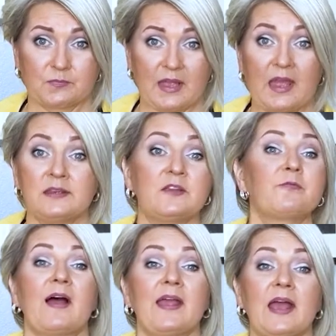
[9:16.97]
And
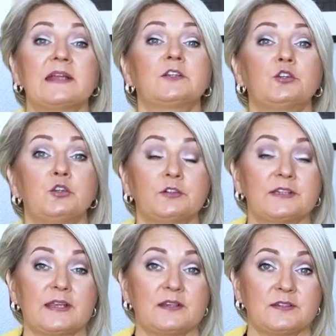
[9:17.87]
if I had
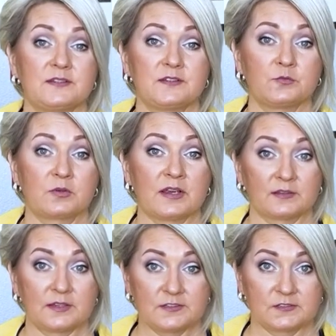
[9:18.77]
looked at it
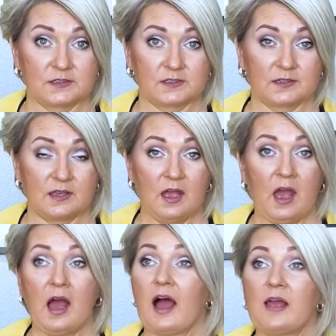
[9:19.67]
realistically,
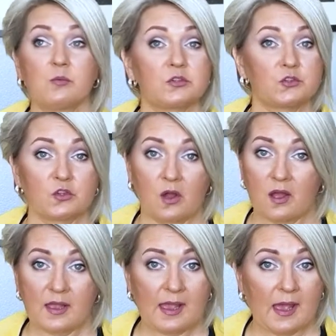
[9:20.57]
I would
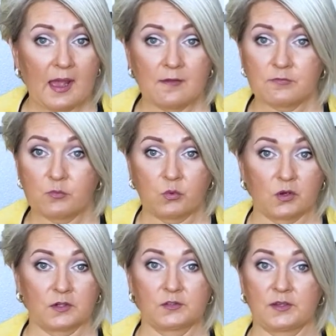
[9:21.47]
not have
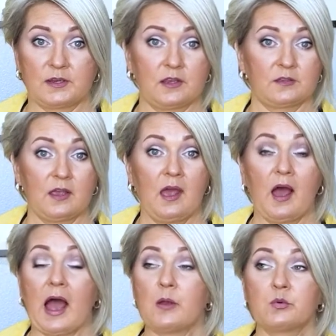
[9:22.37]
worked on it.
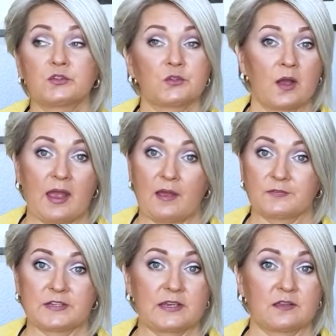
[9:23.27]
I would not
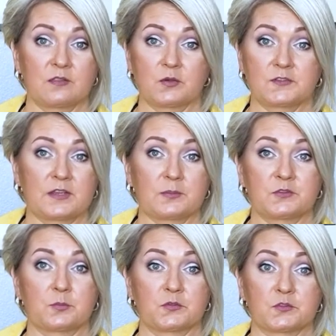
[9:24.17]
have taken those steps
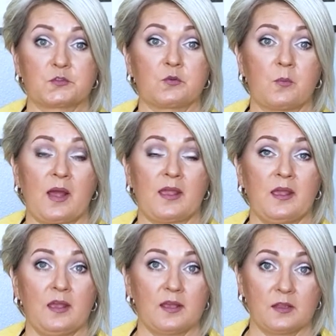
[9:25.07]
to pursue my
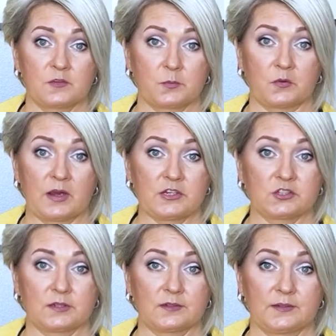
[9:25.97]

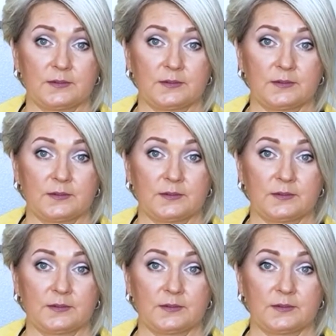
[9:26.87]
inspiration.